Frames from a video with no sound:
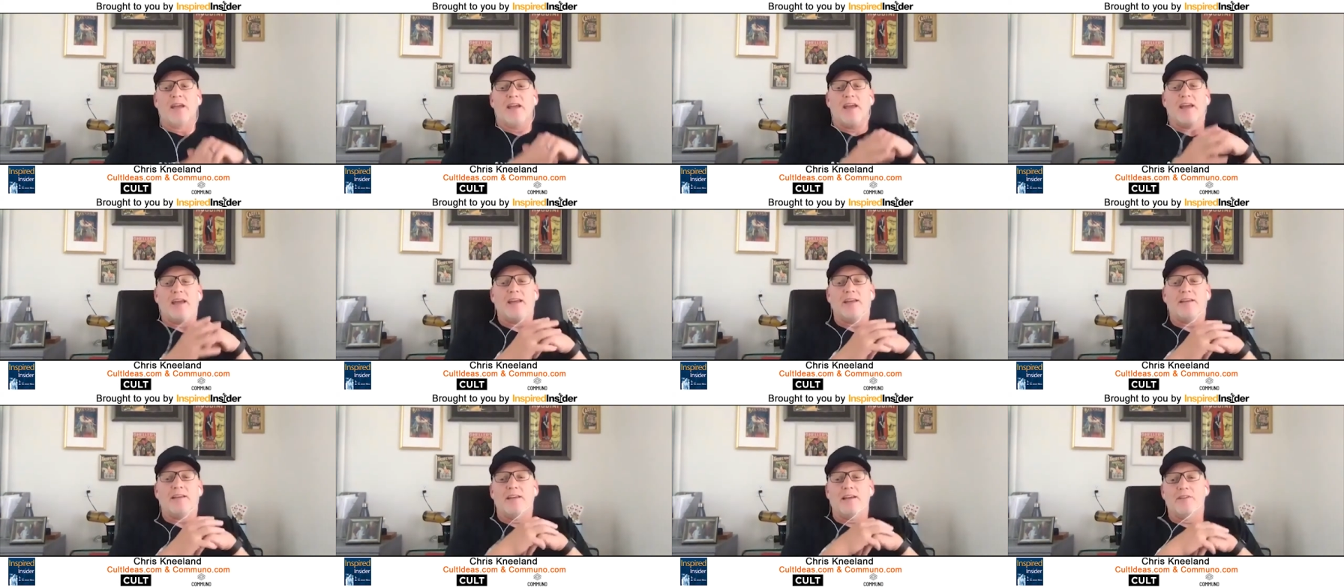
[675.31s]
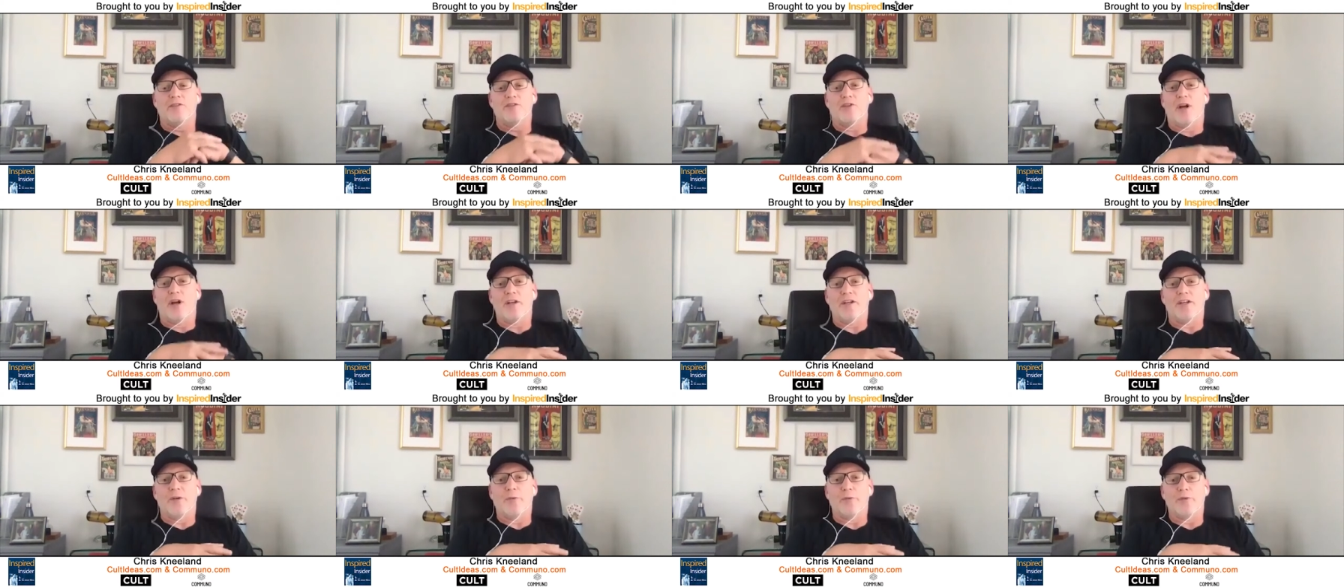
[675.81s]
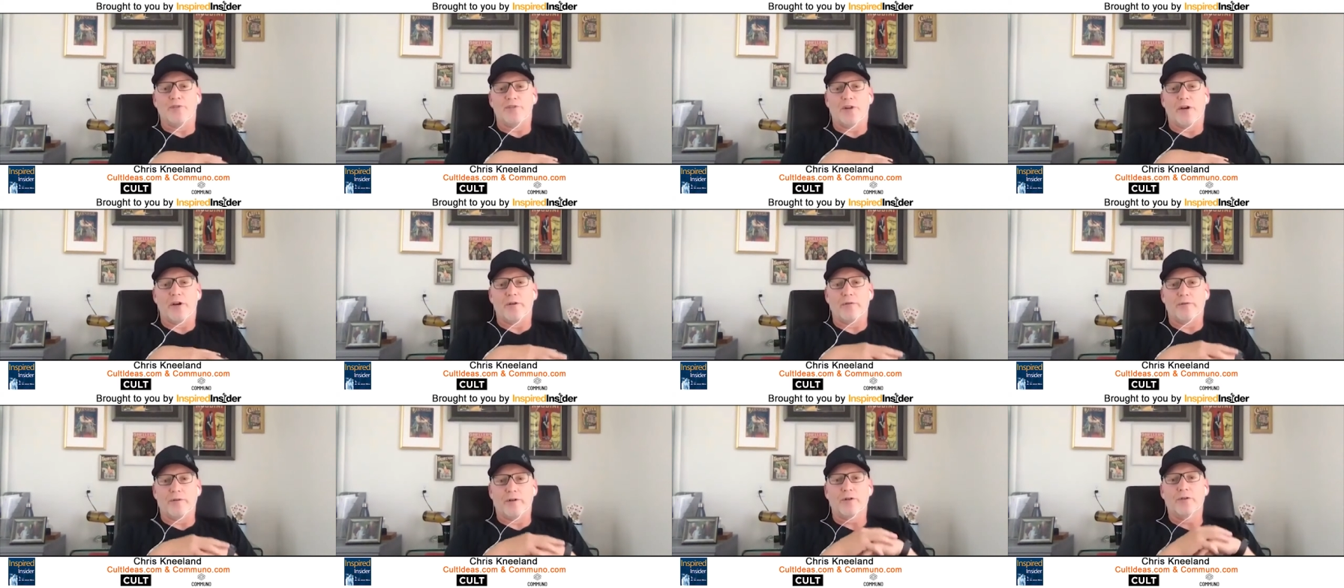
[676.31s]
And John Deere was sort
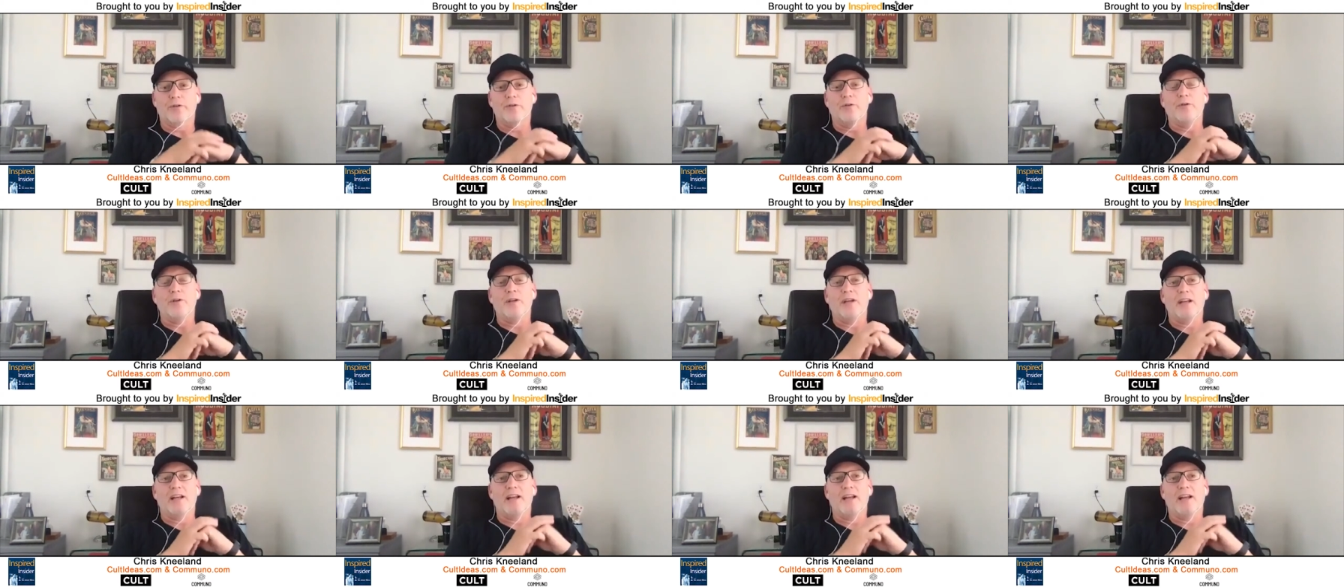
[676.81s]
of recruiting.